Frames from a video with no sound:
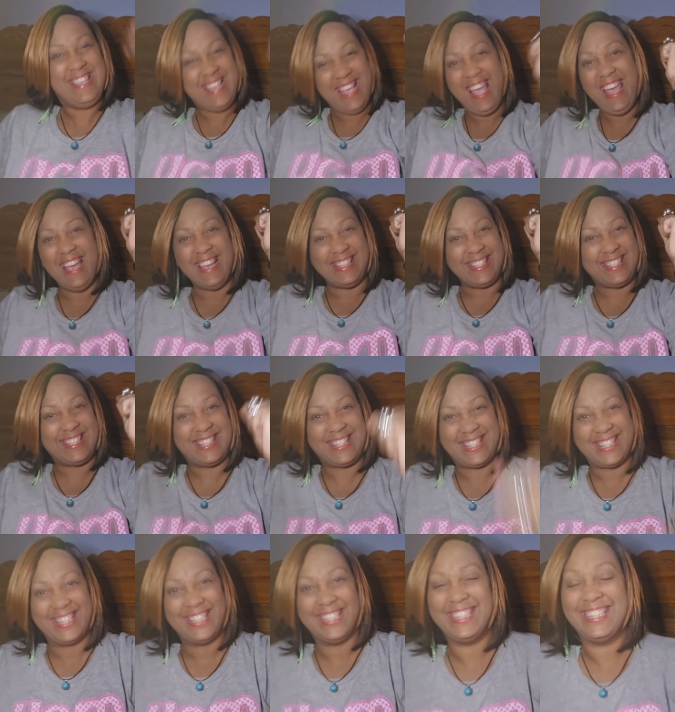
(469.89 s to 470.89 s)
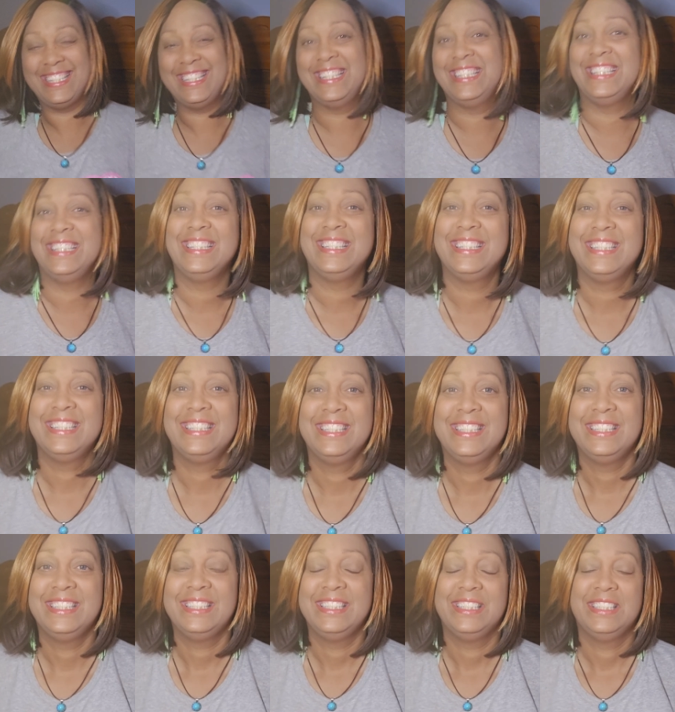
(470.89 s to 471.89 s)
Yes!
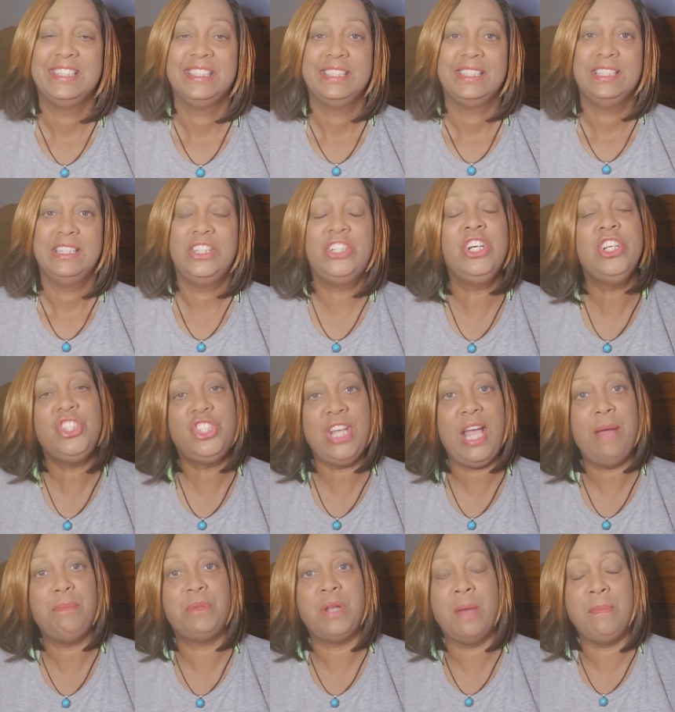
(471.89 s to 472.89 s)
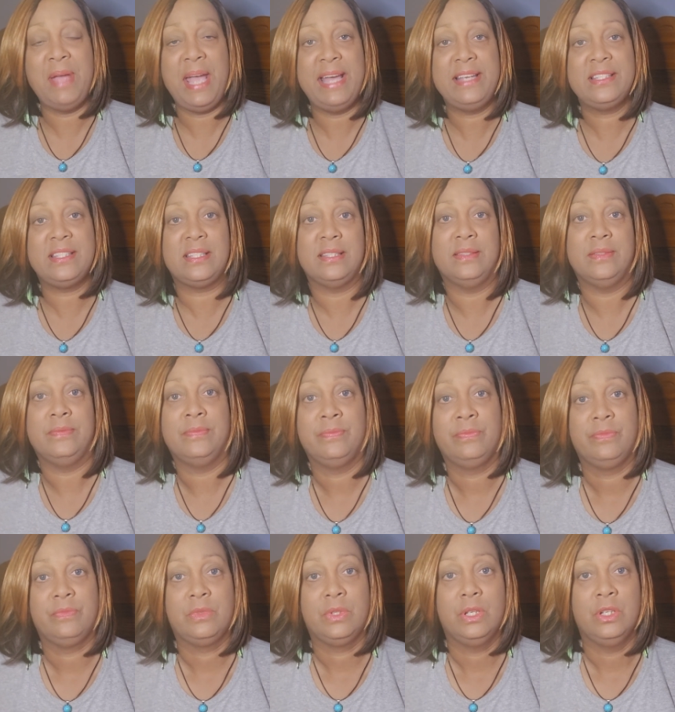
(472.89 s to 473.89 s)
Good job, dumbass.
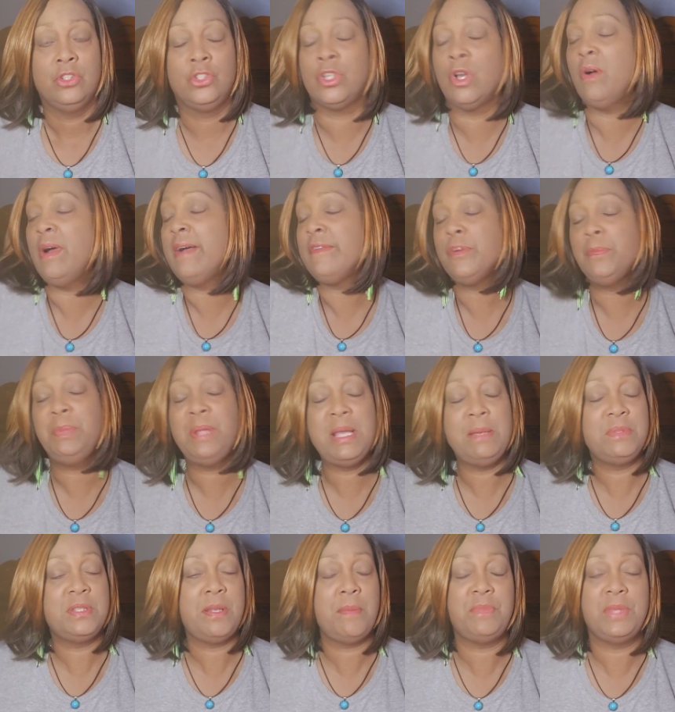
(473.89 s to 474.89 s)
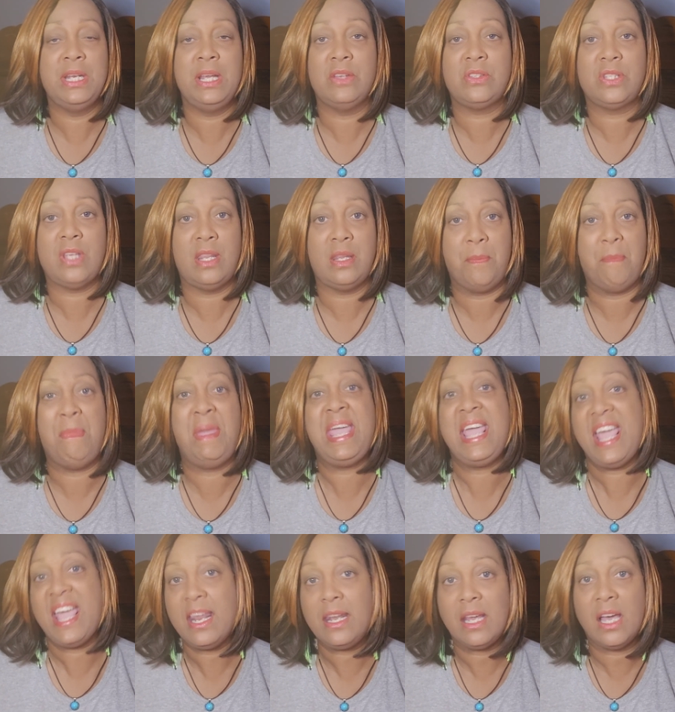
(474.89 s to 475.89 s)
Don't ever blame something else on the
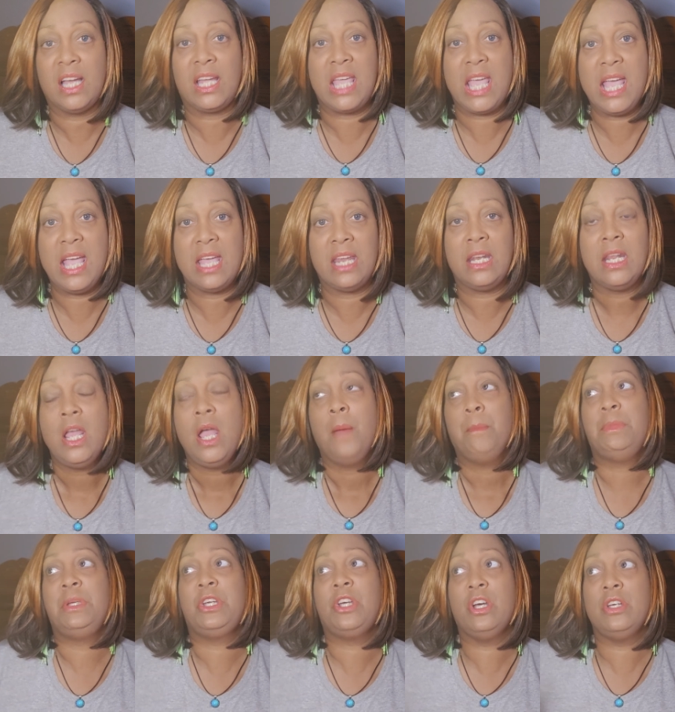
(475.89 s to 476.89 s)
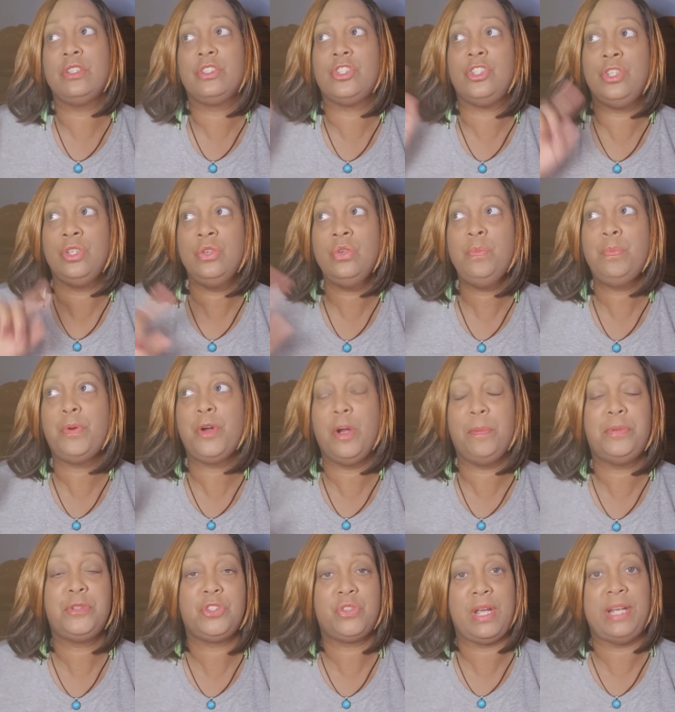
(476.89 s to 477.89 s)
man again because you
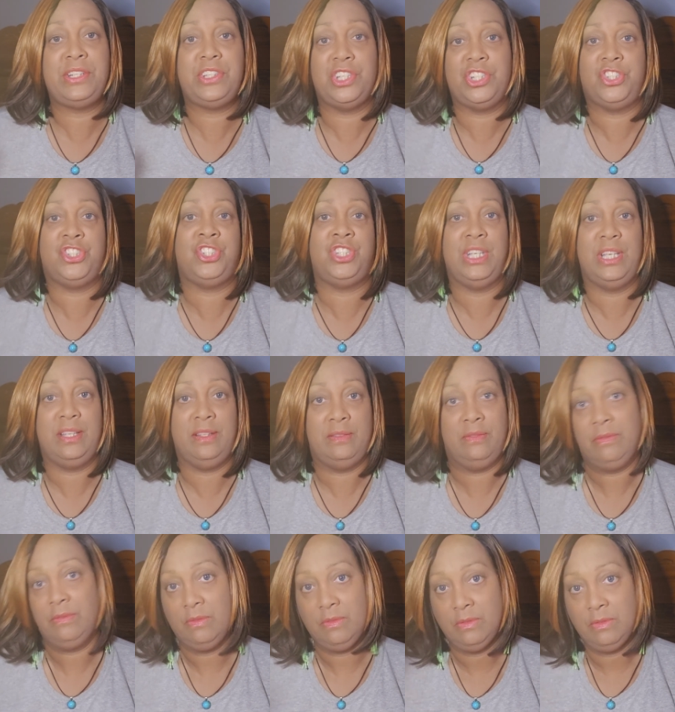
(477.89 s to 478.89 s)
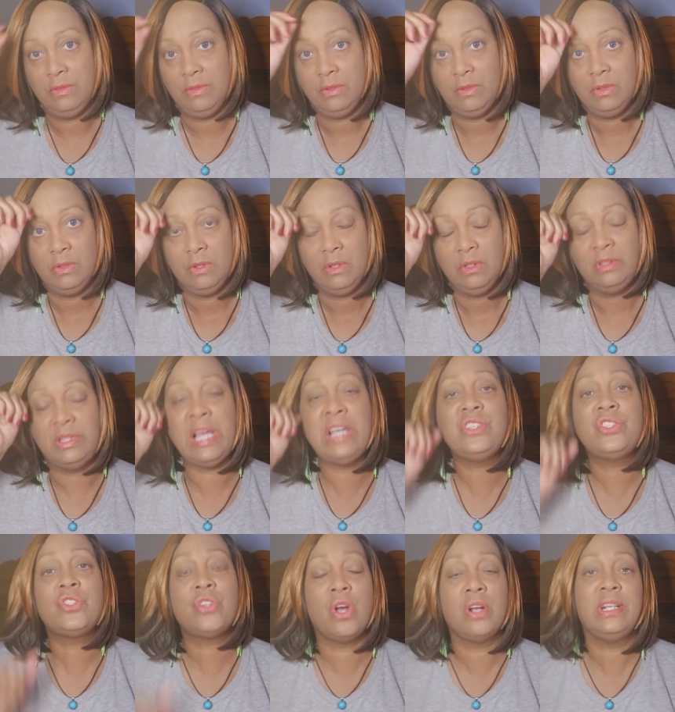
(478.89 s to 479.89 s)
perpetrate this shit. They
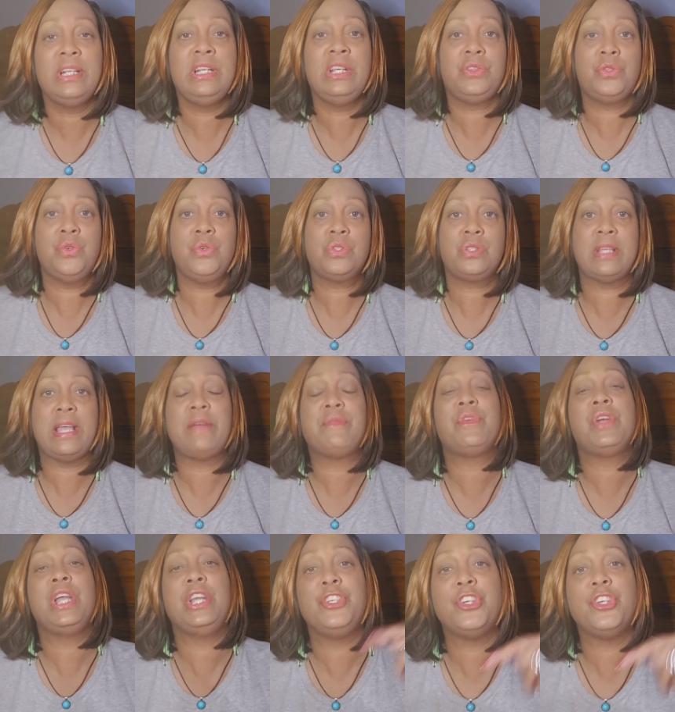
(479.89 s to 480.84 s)
started it through slavery